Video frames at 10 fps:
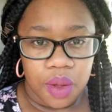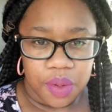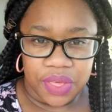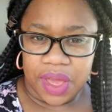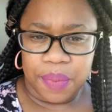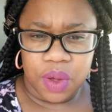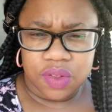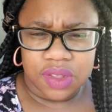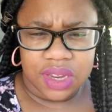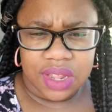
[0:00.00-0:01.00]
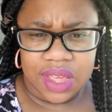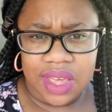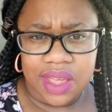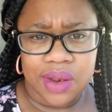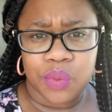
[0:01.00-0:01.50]
I think I posted it
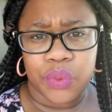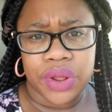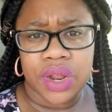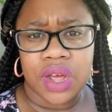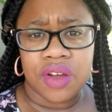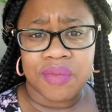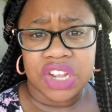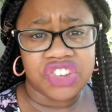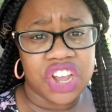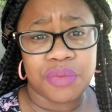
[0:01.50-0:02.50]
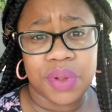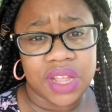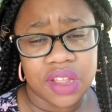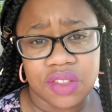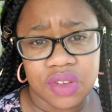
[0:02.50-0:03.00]
in one of my shared
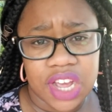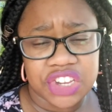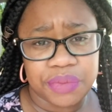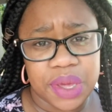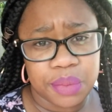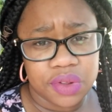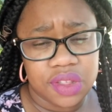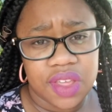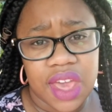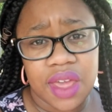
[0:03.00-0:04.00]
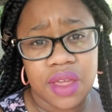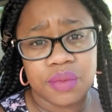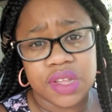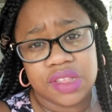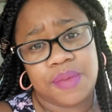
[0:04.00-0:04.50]
playlists. You guys should be able to see that and
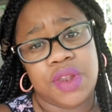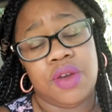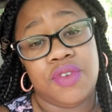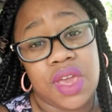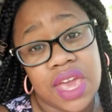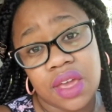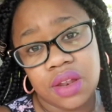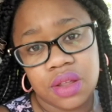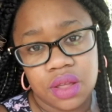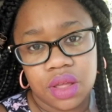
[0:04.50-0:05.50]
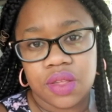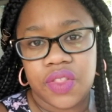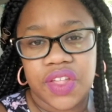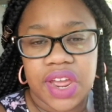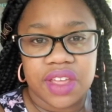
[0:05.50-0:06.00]
please let me know if you can't so
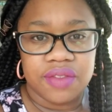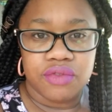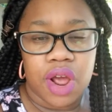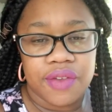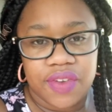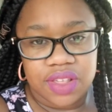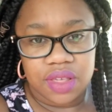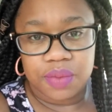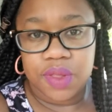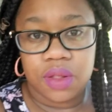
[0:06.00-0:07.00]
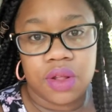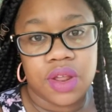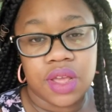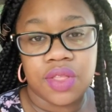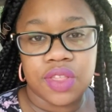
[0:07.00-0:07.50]
that I can try to fix it. Still
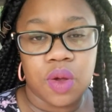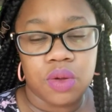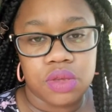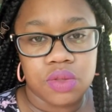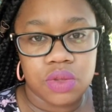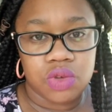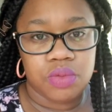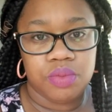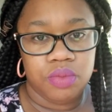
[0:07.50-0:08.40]
learning this whole YouTube